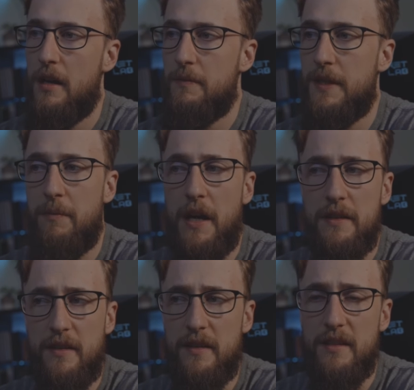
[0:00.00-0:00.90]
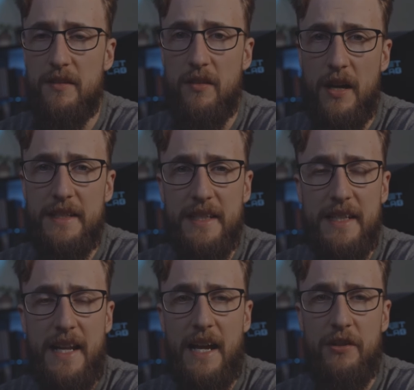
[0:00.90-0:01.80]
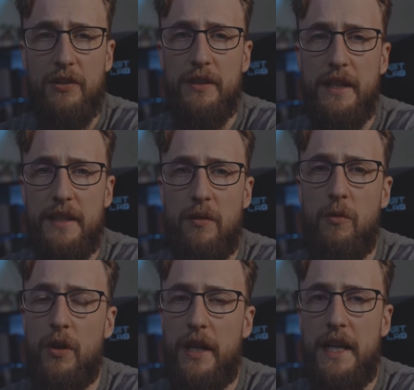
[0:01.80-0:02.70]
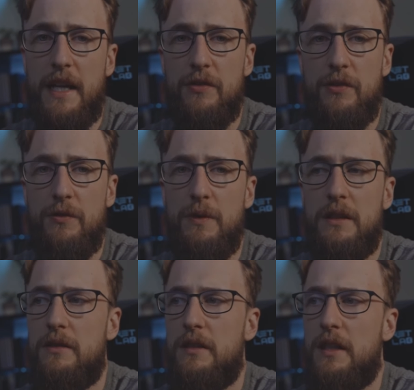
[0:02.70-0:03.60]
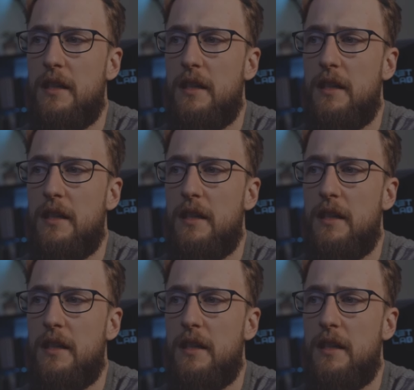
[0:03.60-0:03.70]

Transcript: Some parts of the design didn't actually end up working out too well,